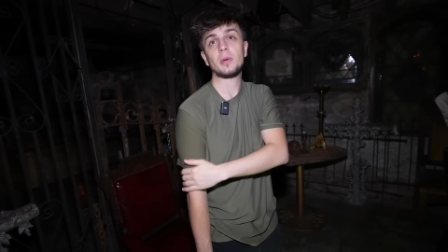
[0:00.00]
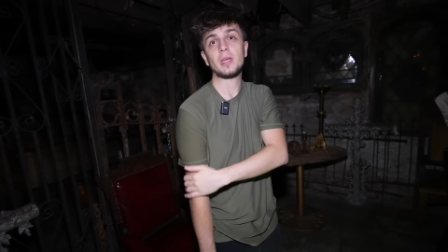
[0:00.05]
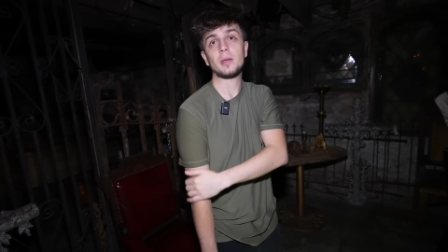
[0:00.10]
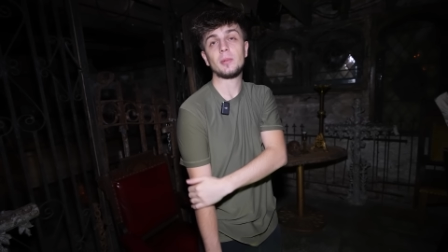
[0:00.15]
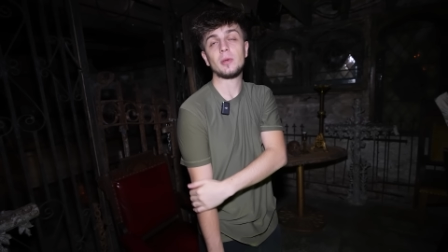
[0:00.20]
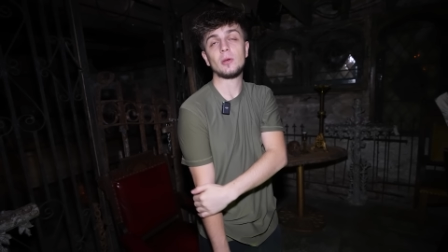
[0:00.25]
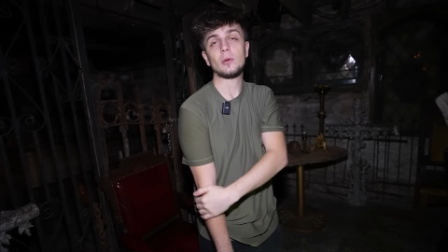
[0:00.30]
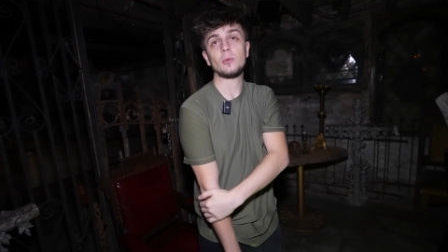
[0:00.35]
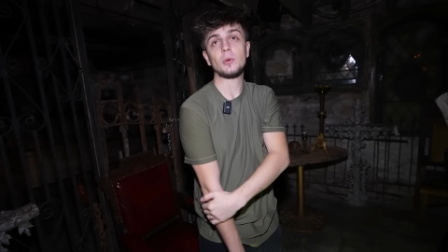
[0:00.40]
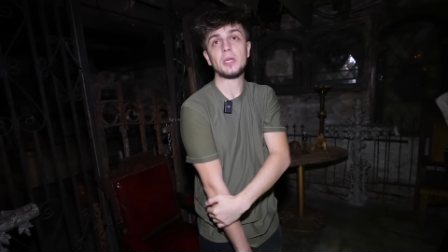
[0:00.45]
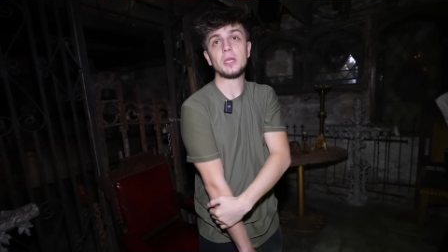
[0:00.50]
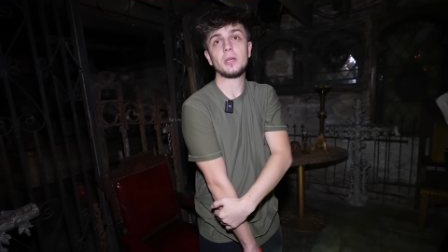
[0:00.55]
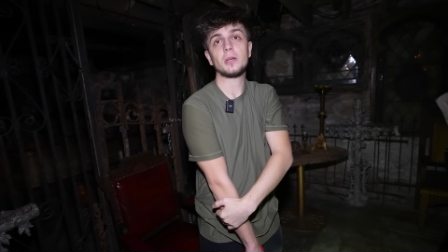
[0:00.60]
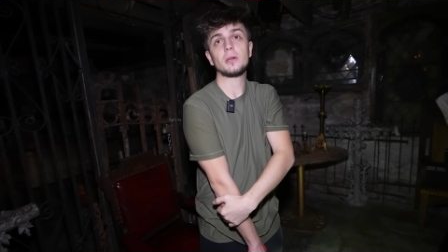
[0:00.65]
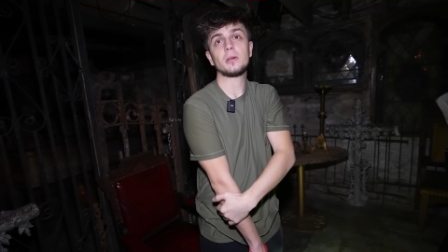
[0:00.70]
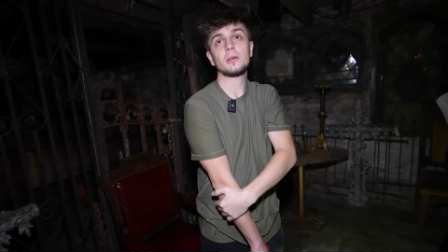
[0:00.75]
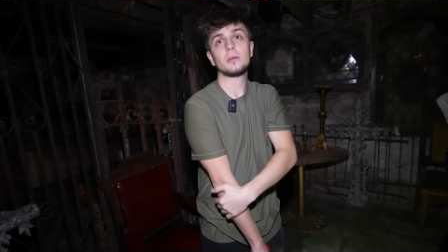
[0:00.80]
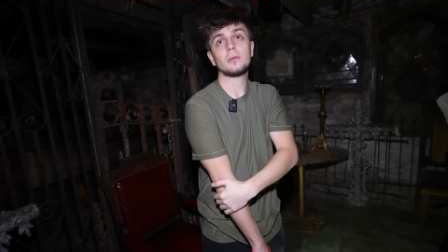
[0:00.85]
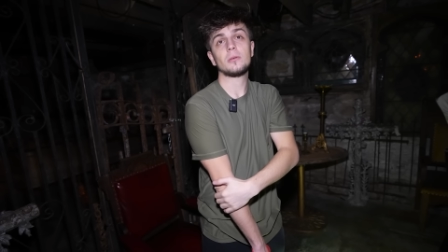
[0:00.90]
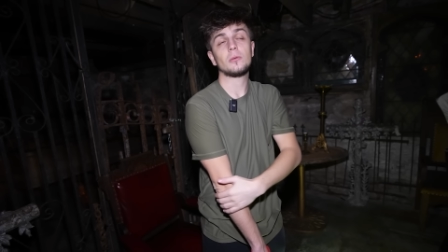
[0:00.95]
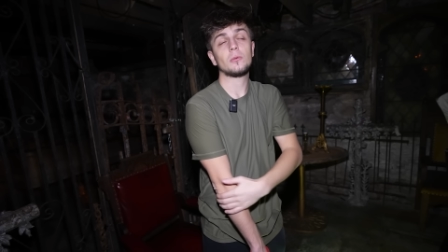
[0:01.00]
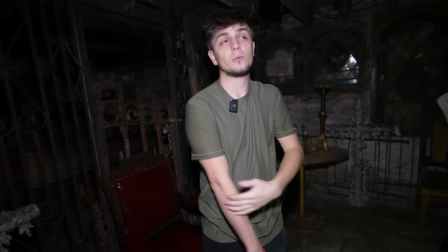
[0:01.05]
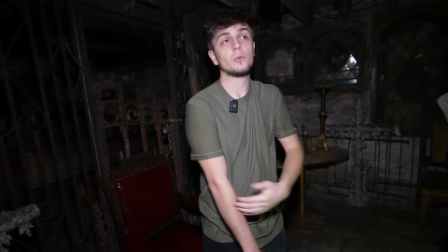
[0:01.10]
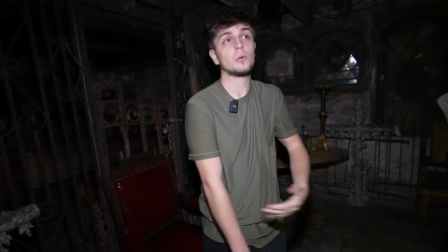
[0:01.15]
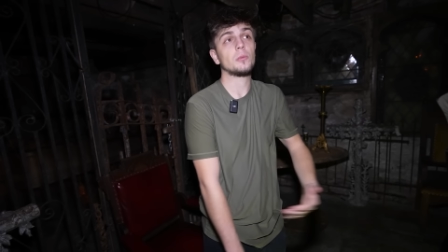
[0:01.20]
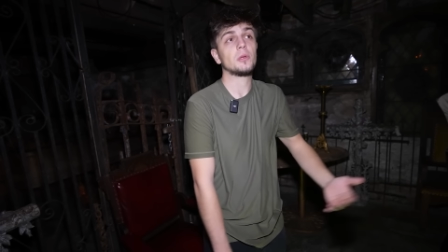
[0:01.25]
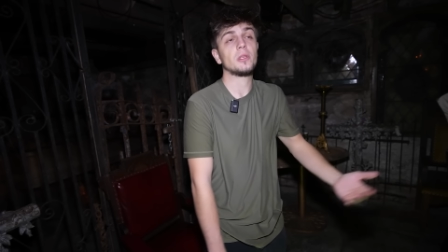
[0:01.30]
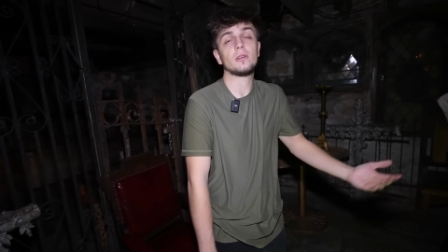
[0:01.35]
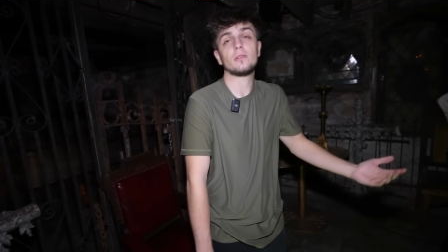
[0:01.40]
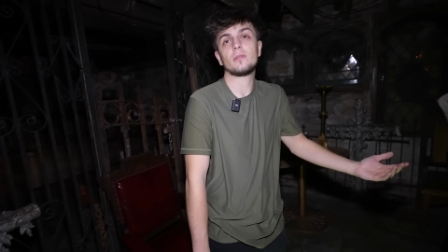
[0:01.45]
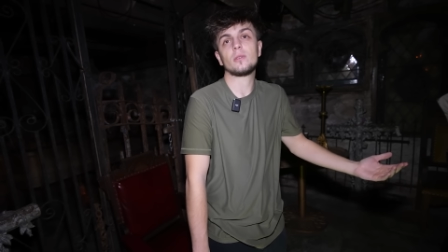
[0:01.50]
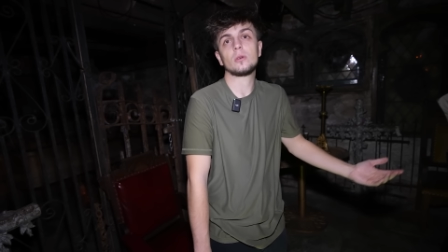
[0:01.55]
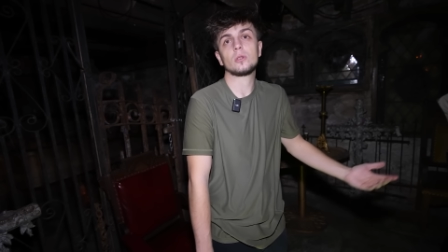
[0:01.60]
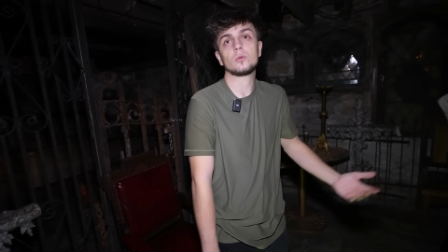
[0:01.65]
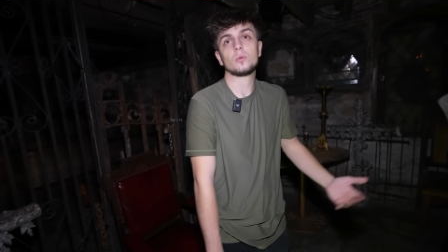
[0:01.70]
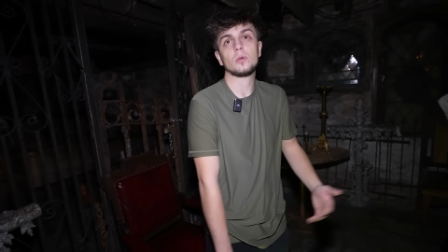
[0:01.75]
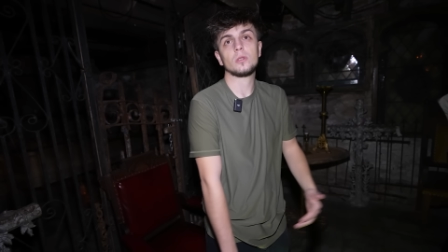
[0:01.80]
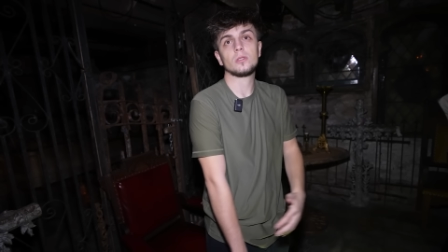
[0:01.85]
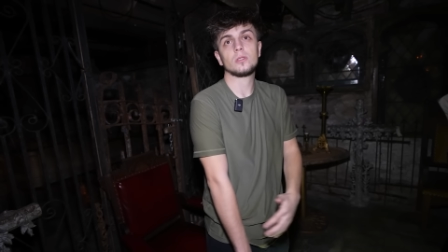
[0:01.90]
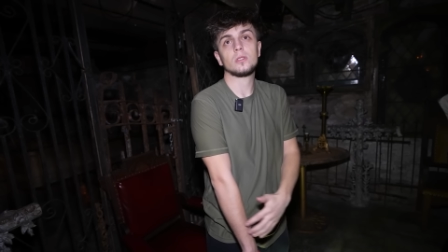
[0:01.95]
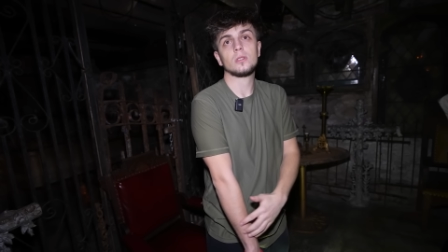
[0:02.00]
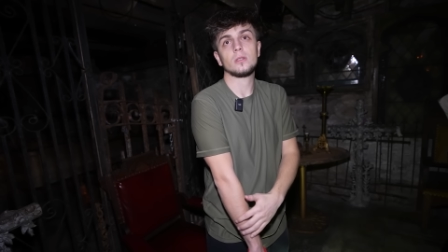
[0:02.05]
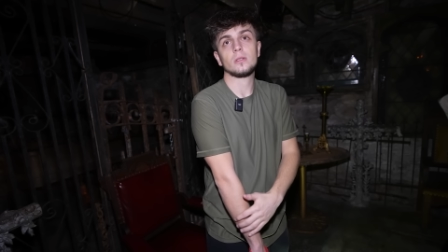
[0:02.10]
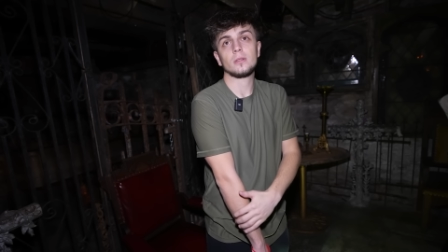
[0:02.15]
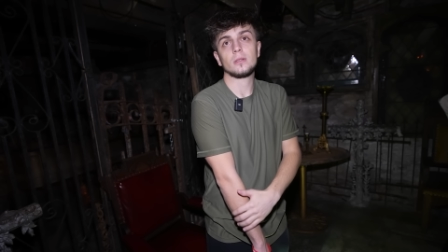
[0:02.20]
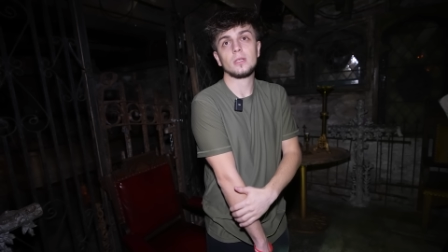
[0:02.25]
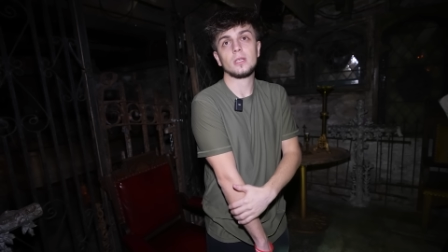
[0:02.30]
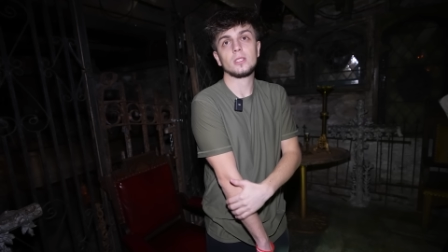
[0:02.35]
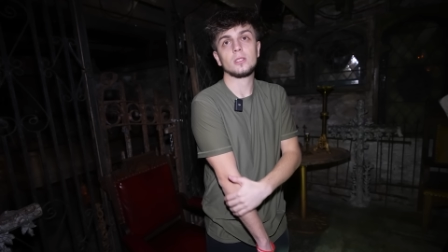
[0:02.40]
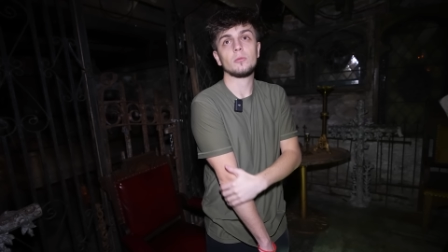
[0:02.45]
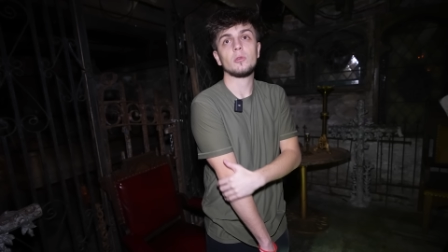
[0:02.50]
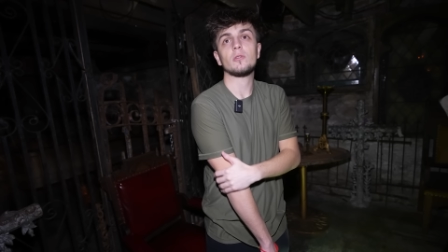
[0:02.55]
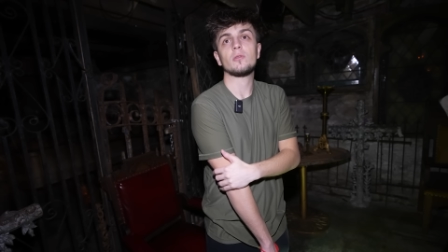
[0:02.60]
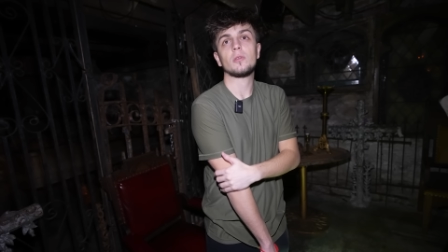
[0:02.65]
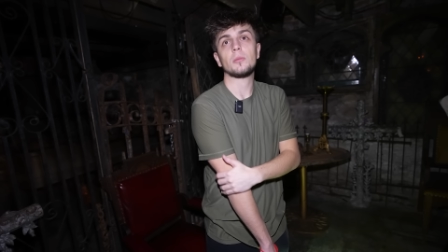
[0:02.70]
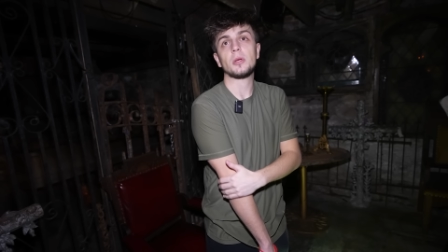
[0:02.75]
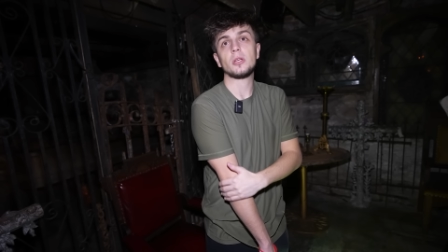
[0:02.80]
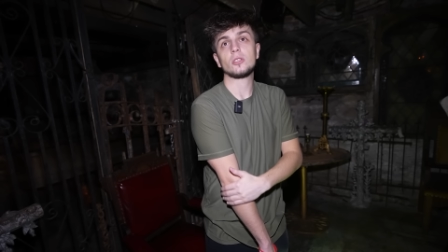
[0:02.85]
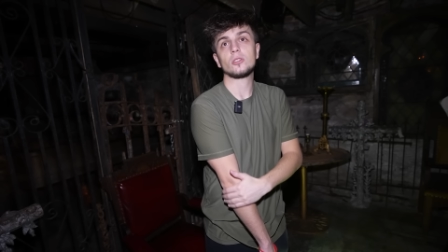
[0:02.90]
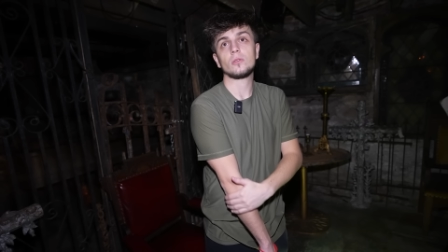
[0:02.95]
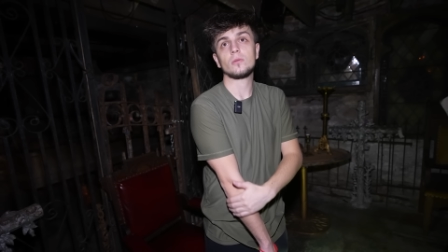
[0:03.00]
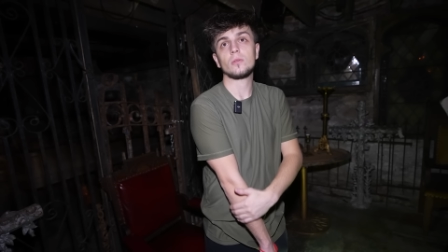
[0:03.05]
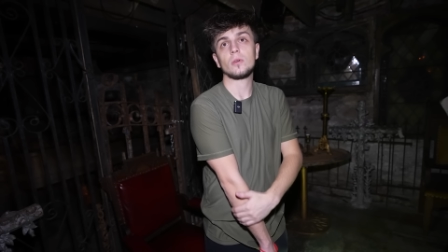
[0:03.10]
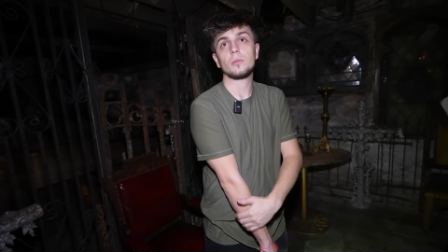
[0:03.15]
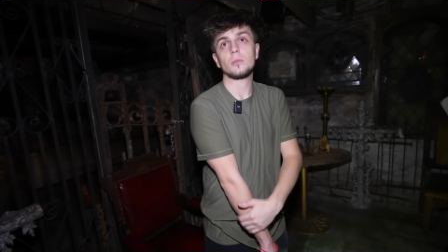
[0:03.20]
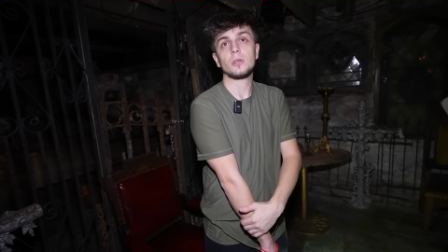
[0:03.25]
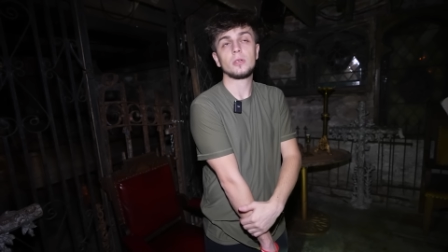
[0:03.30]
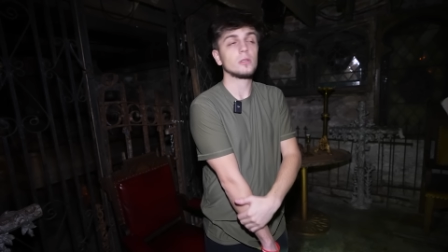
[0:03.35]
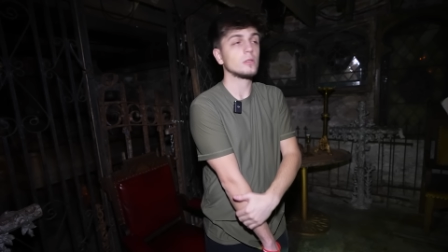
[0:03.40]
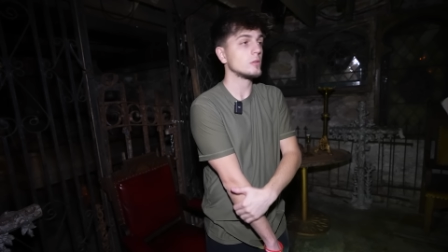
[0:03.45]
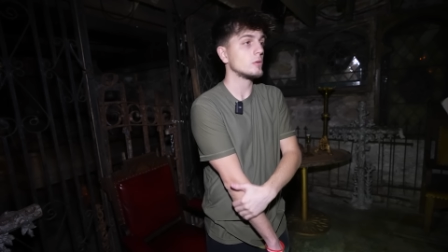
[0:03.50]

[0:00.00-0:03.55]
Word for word: maybe we will be the first ones to get some information from there.